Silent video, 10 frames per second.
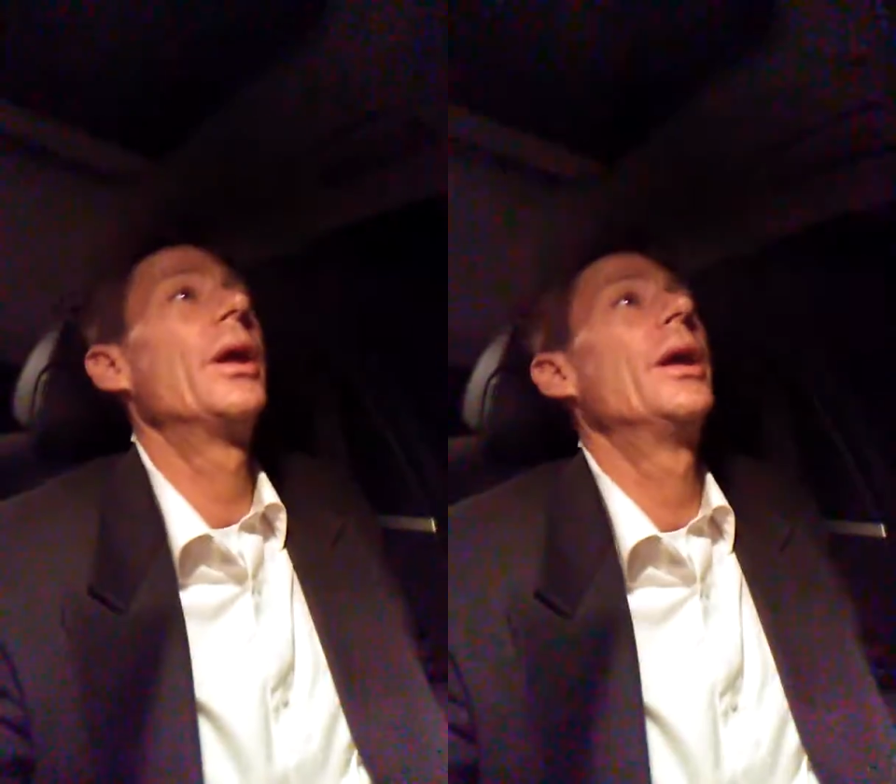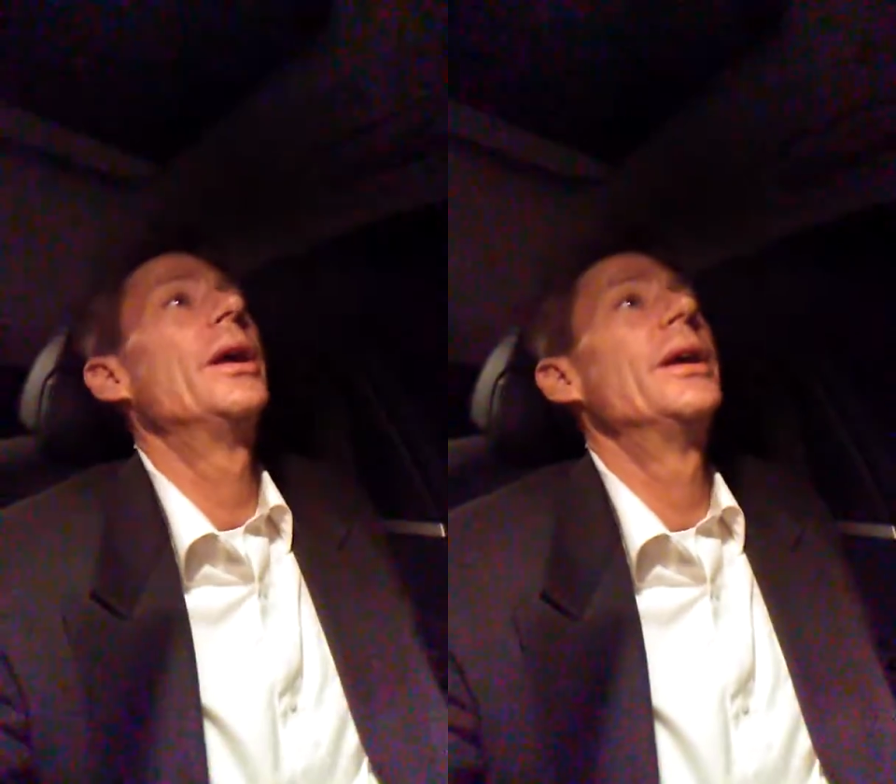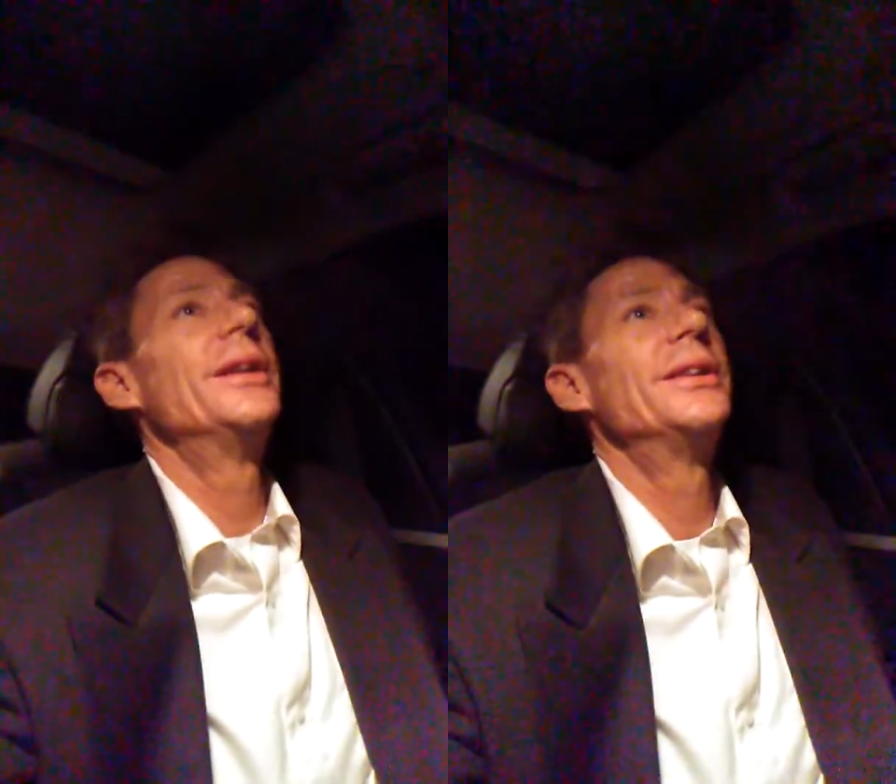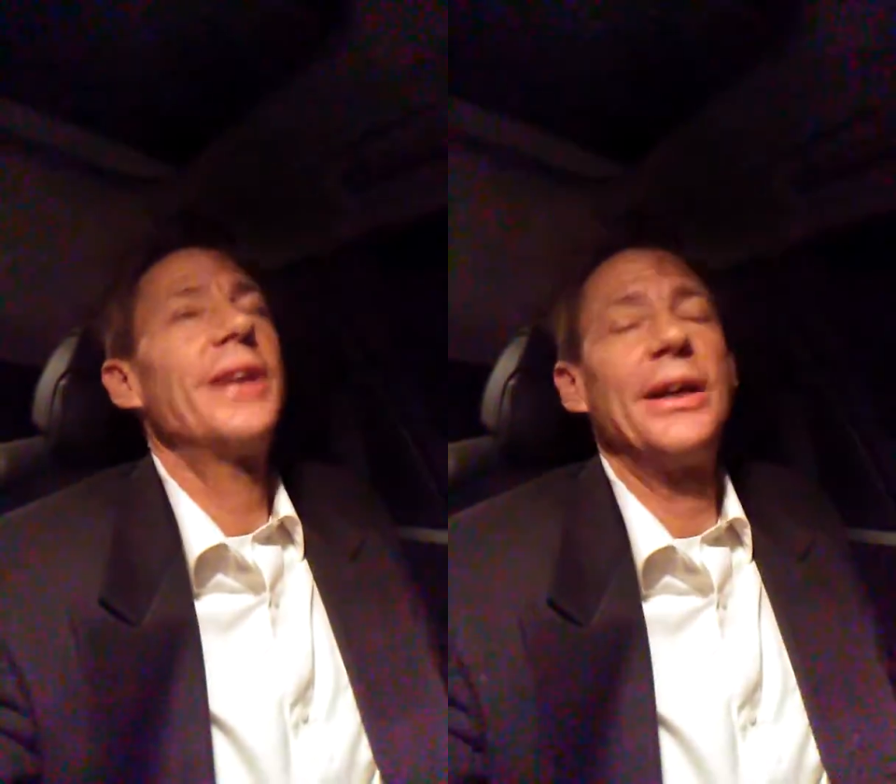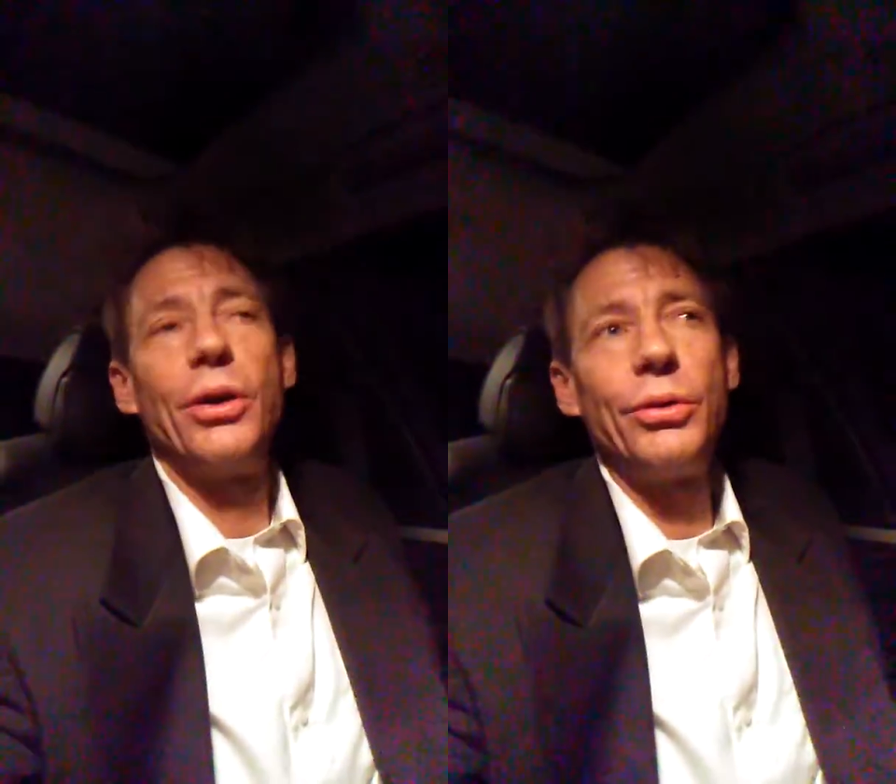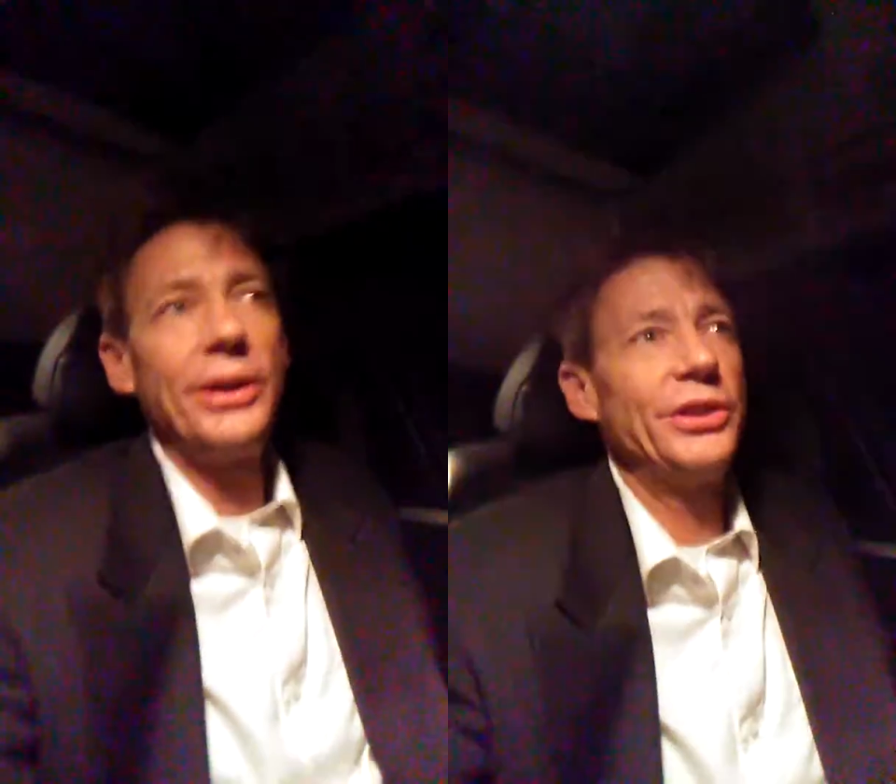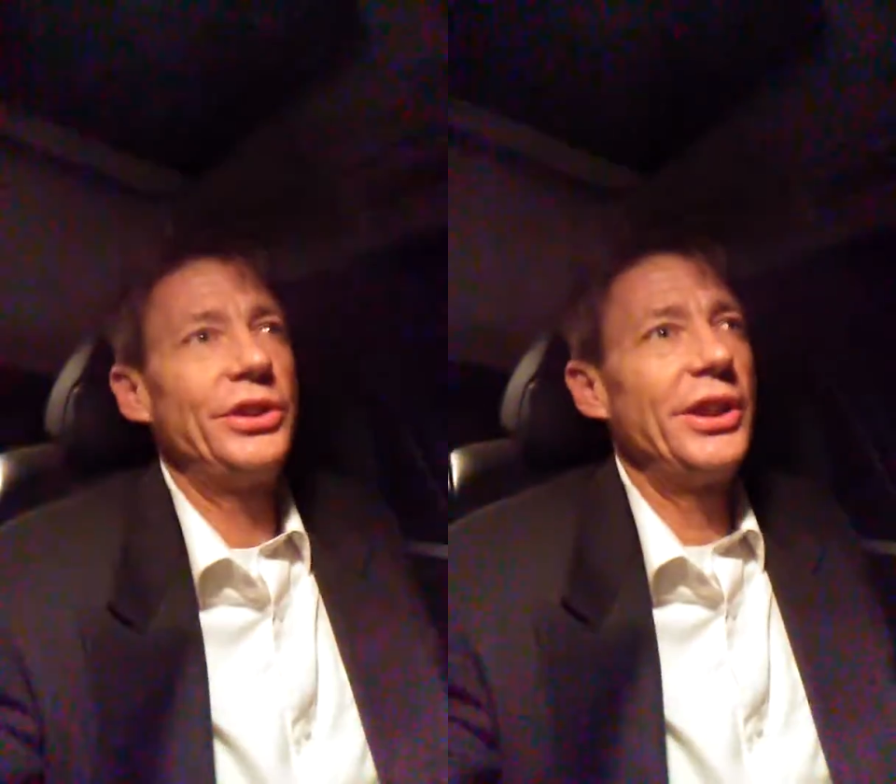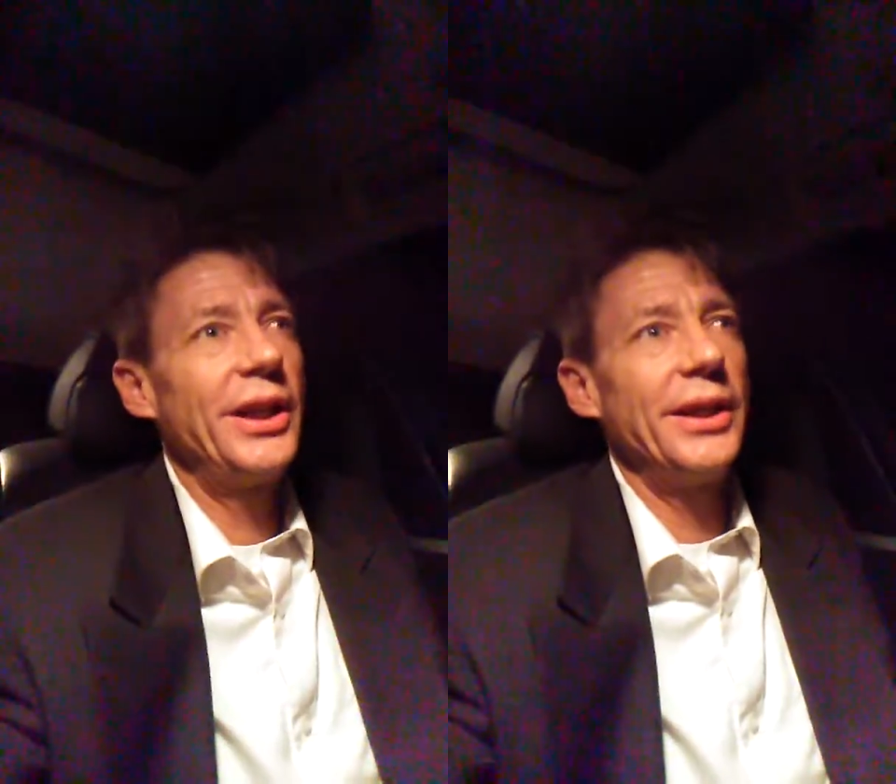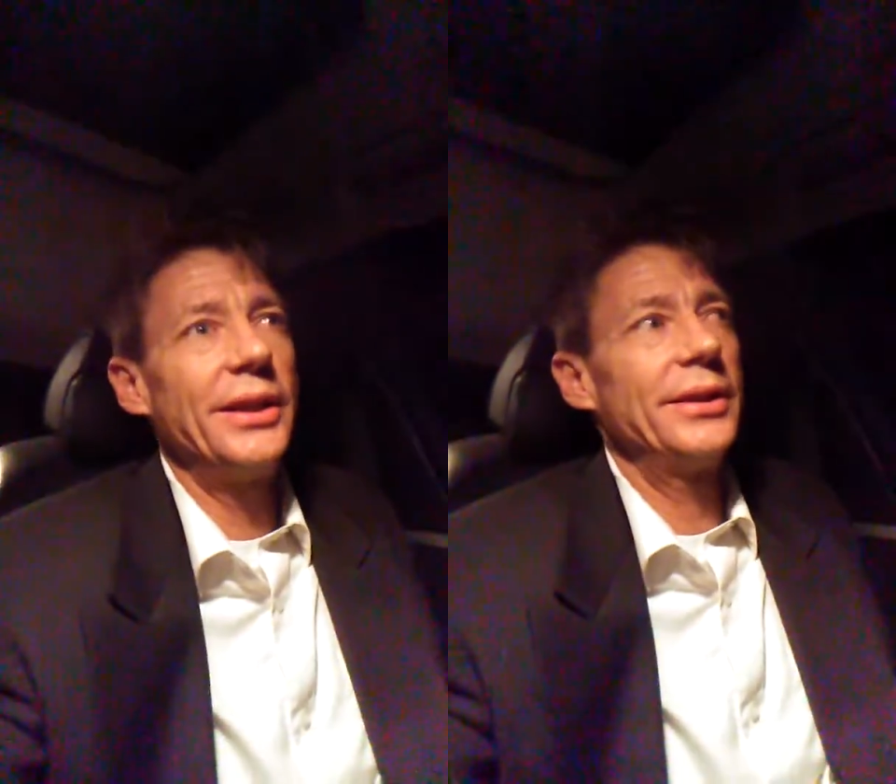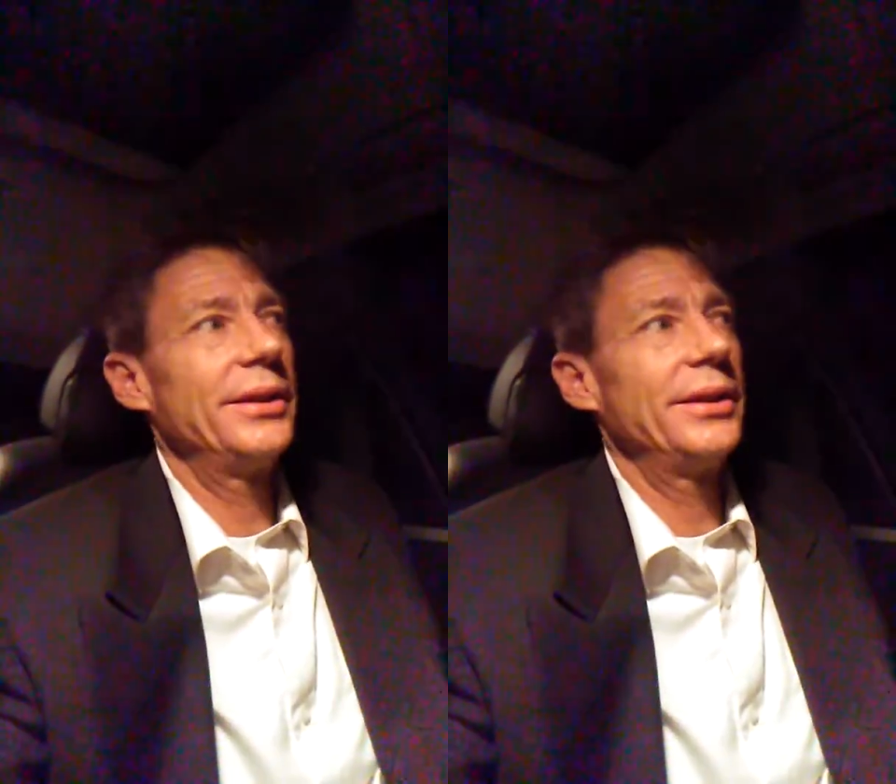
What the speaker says: It's like, holy shit.